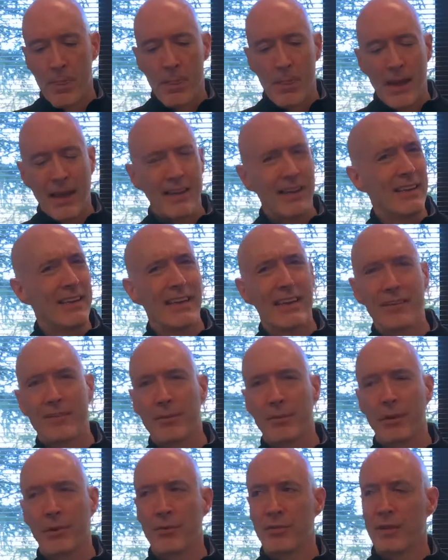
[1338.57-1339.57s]
And then you get
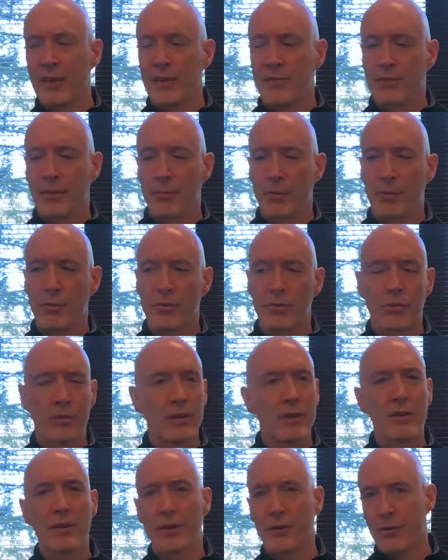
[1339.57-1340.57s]
somebody who stands up who's
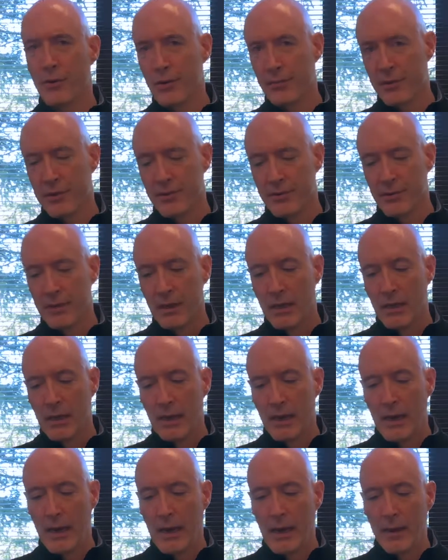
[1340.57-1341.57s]
clearly nervous.
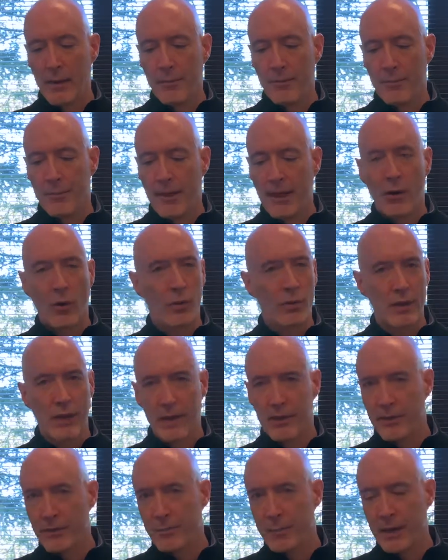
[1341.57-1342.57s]
They don't like
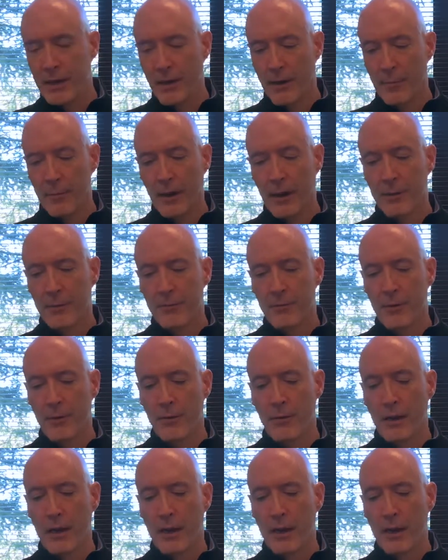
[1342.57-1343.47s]
to speak on a microphone.